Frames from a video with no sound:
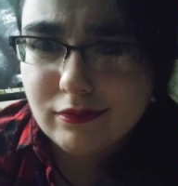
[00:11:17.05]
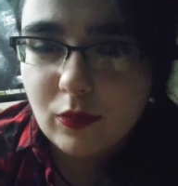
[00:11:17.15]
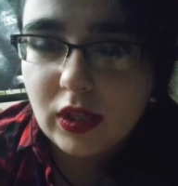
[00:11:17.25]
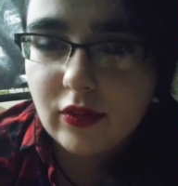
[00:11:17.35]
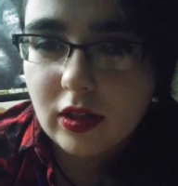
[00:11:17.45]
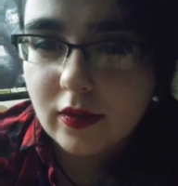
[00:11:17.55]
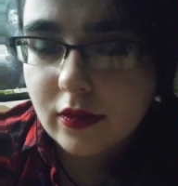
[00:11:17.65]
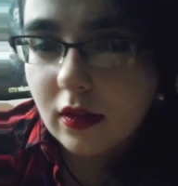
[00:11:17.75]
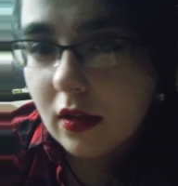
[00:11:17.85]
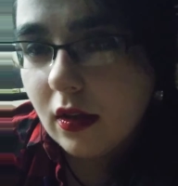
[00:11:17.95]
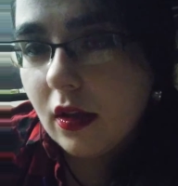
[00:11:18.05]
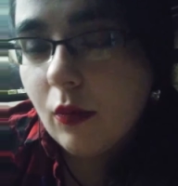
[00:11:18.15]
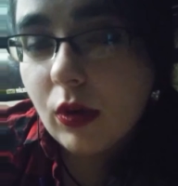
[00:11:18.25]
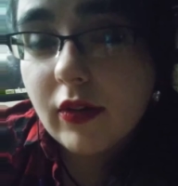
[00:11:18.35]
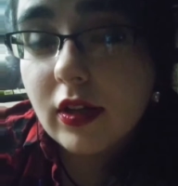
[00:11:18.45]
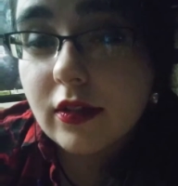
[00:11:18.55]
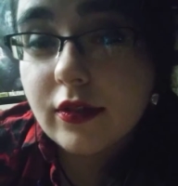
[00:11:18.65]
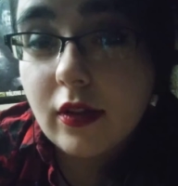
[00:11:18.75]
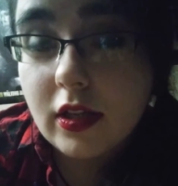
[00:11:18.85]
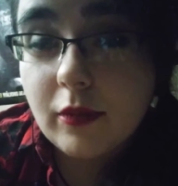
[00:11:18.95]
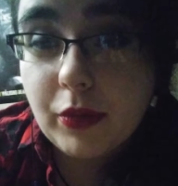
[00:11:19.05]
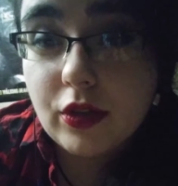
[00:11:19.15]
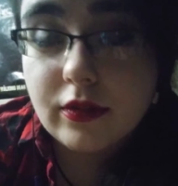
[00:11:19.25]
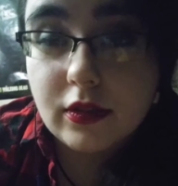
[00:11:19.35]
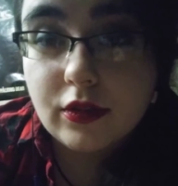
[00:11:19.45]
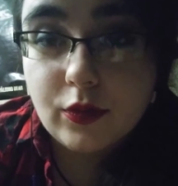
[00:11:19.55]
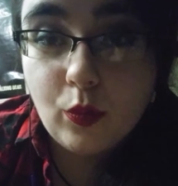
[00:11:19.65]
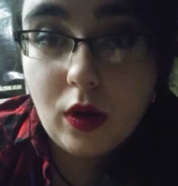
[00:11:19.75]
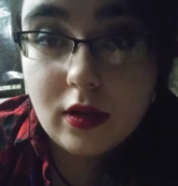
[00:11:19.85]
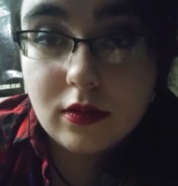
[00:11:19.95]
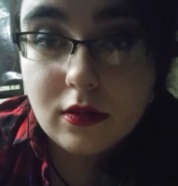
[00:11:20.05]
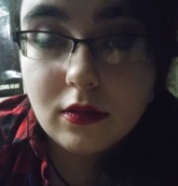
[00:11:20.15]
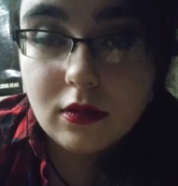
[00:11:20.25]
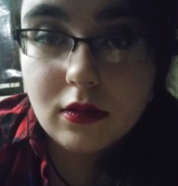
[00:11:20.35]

whatever else any person could want,